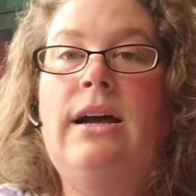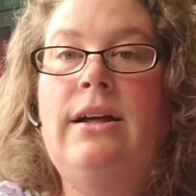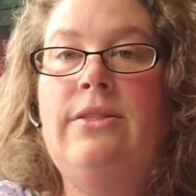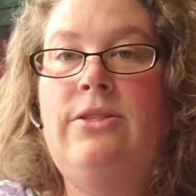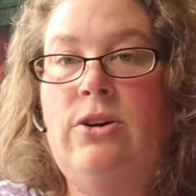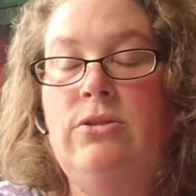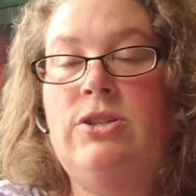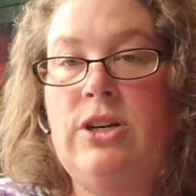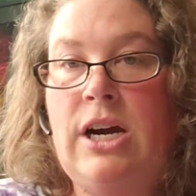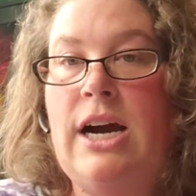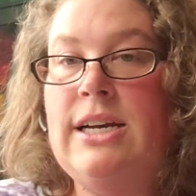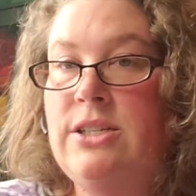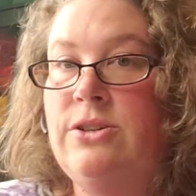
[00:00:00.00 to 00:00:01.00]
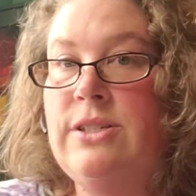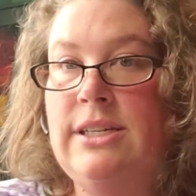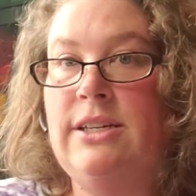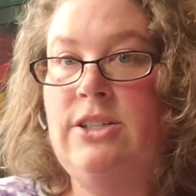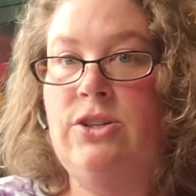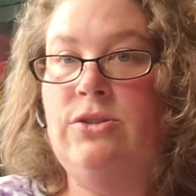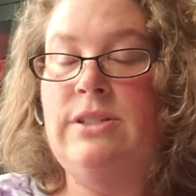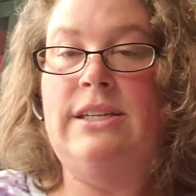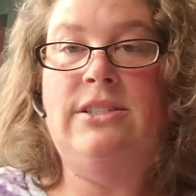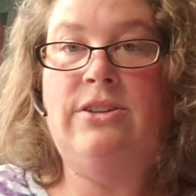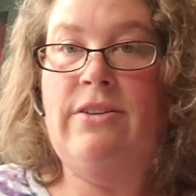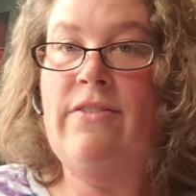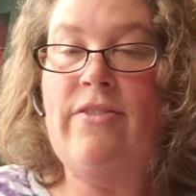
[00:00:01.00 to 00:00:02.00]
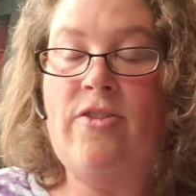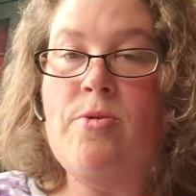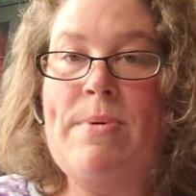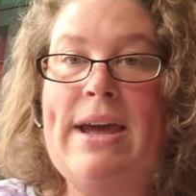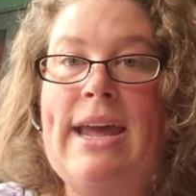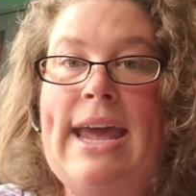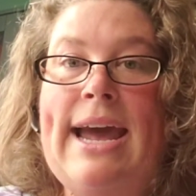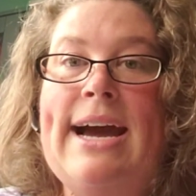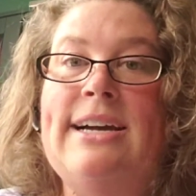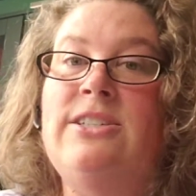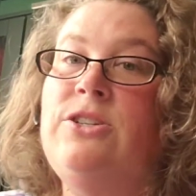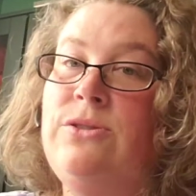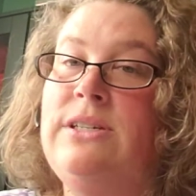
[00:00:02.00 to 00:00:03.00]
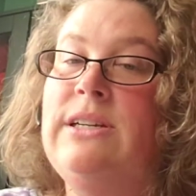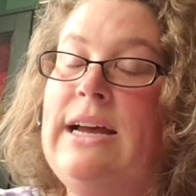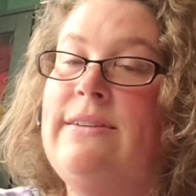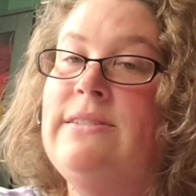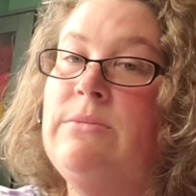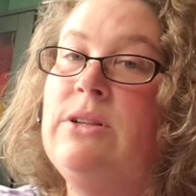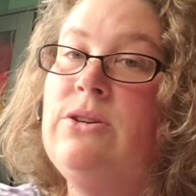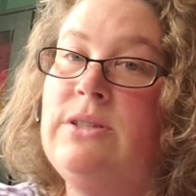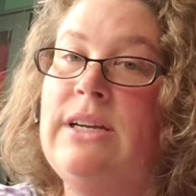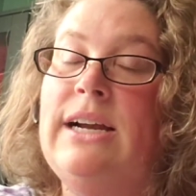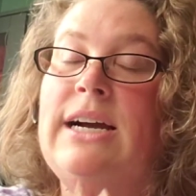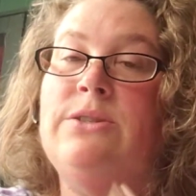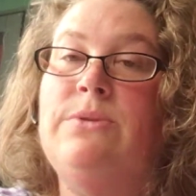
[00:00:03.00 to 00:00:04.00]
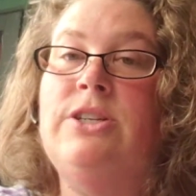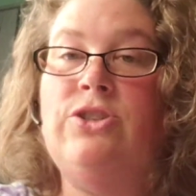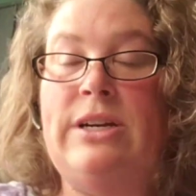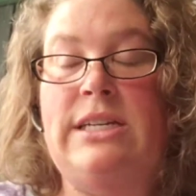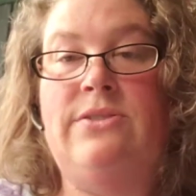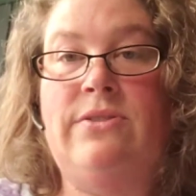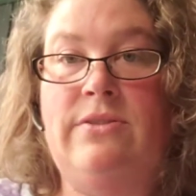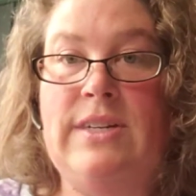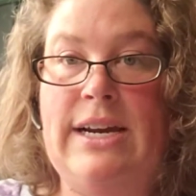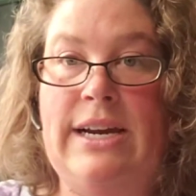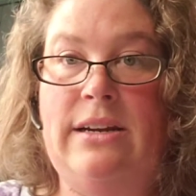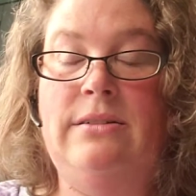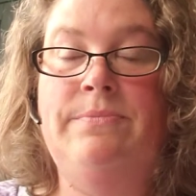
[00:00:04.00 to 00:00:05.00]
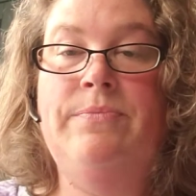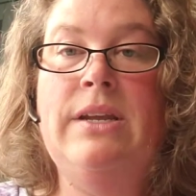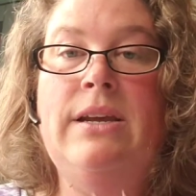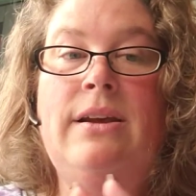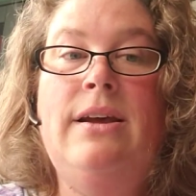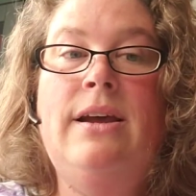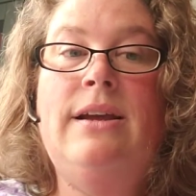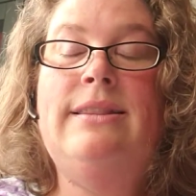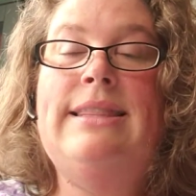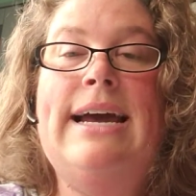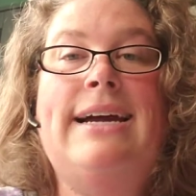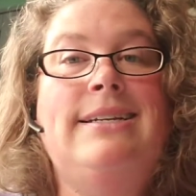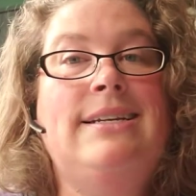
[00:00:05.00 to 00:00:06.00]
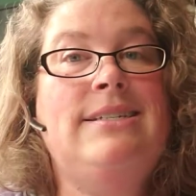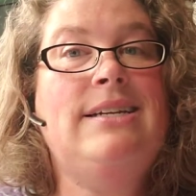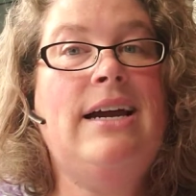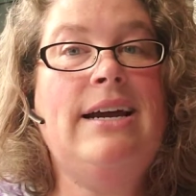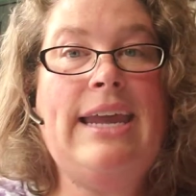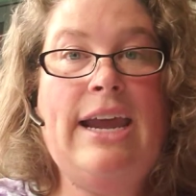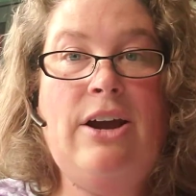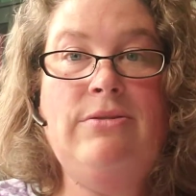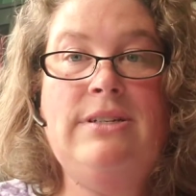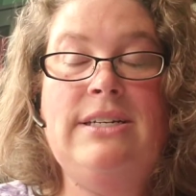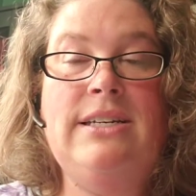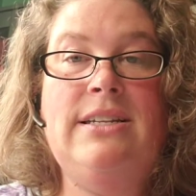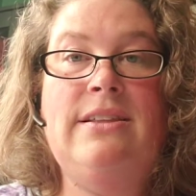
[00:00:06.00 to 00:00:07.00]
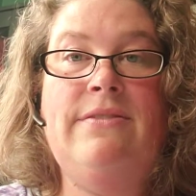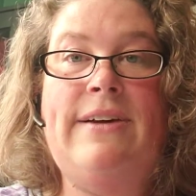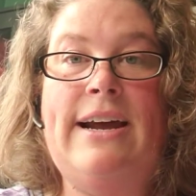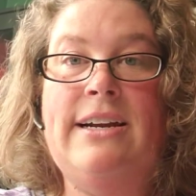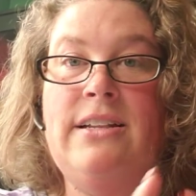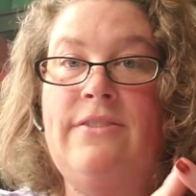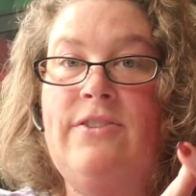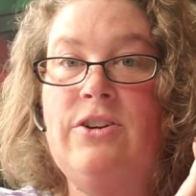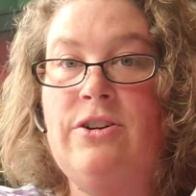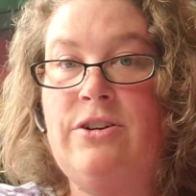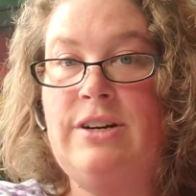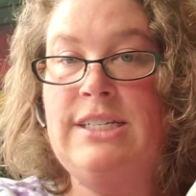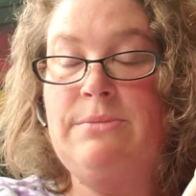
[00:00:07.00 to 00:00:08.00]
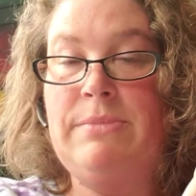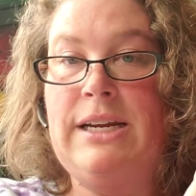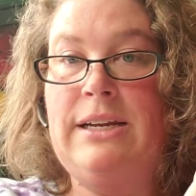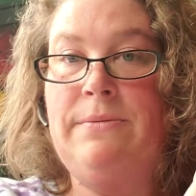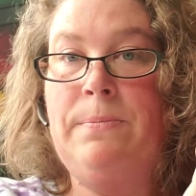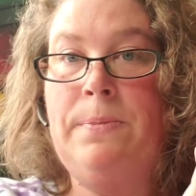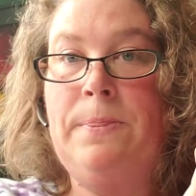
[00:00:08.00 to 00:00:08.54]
Those are costs that are still associated. So even if you buy cash, you still have some closing costs with the transfer of title. That does not count into the fact of your earnest money.